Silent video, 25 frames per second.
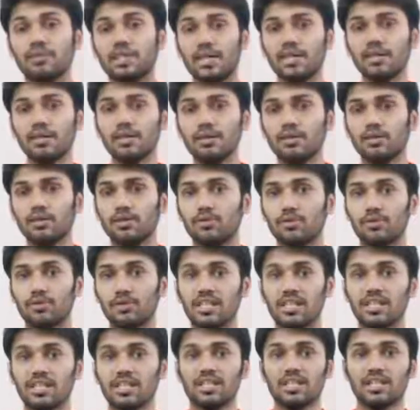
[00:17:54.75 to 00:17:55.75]
Then
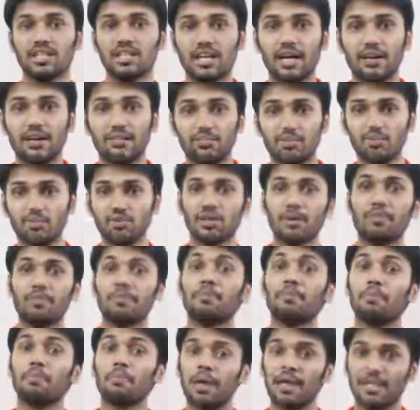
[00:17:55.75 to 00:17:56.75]
we come to
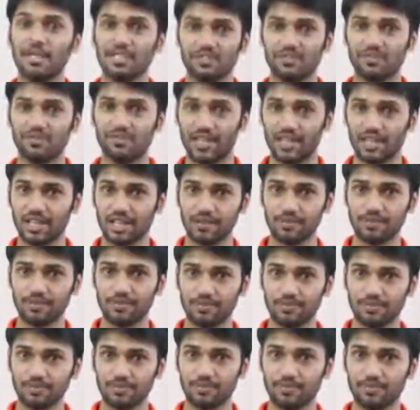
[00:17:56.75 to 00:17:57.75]
the place
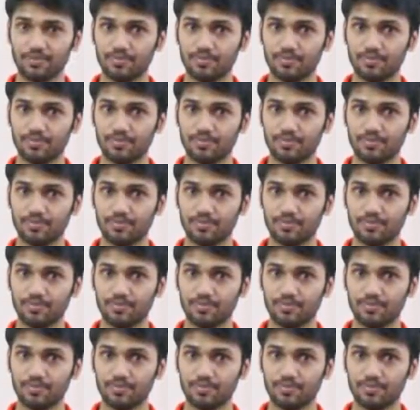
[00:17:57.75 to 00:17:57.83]
value.